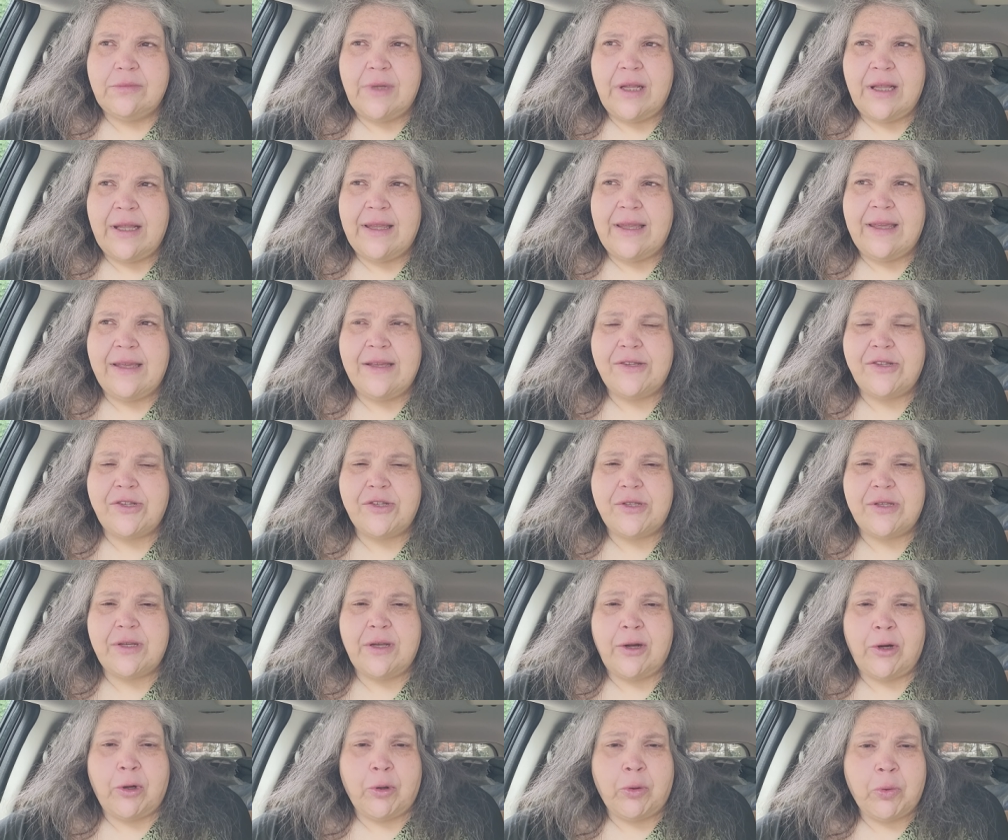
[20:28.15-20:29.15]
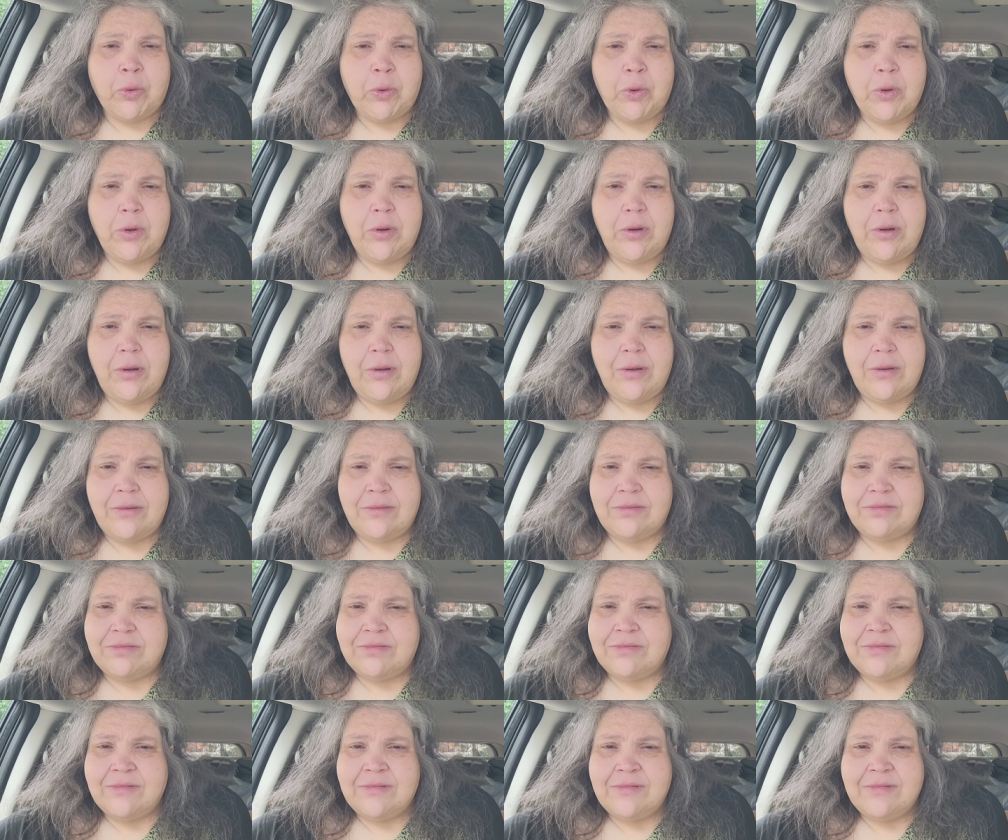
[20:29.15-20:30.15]
like he's just a cruel,
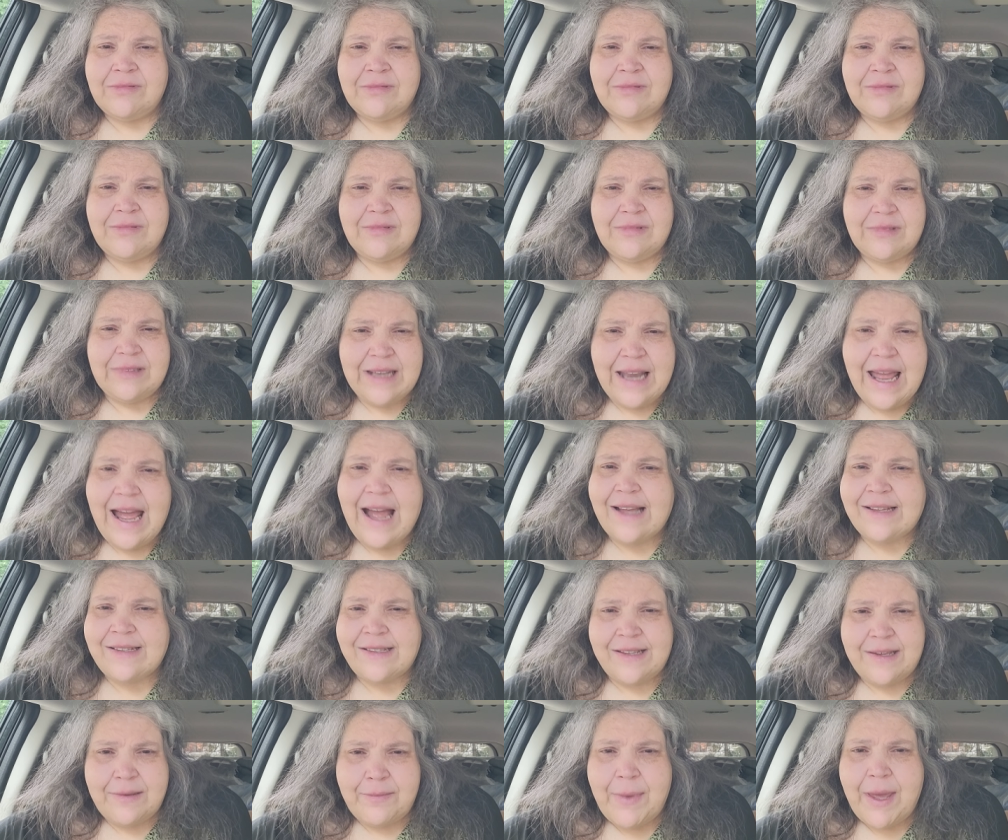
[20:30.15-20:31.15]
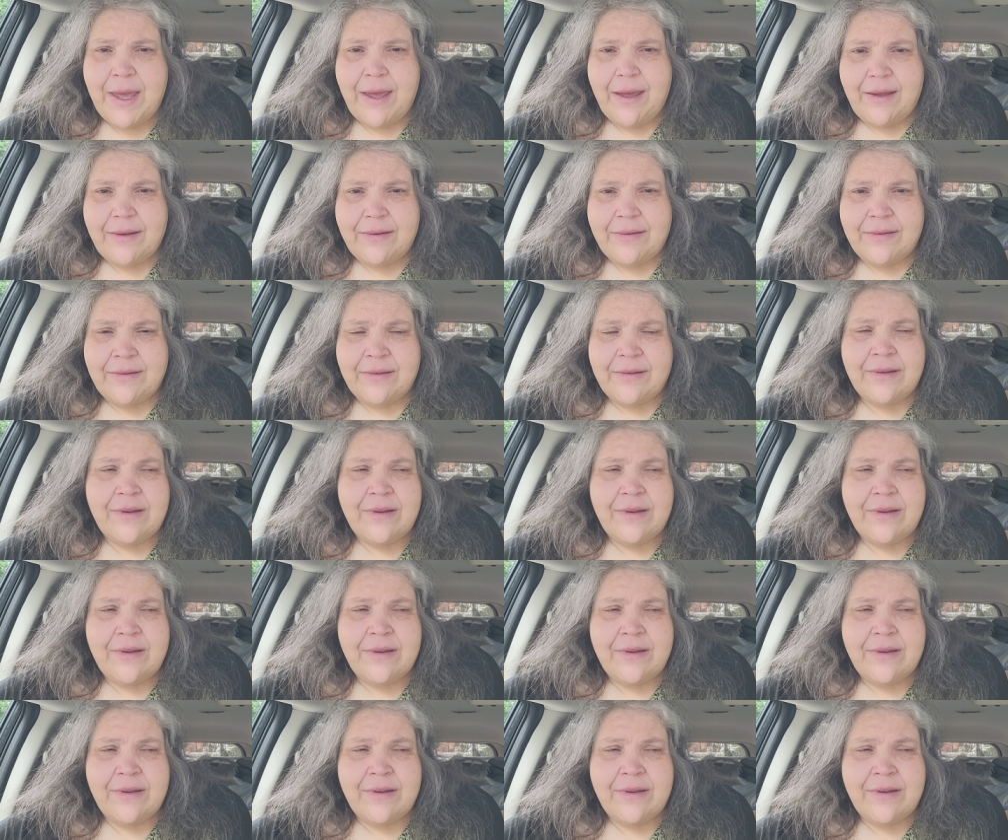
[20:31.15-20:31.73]
nasty man,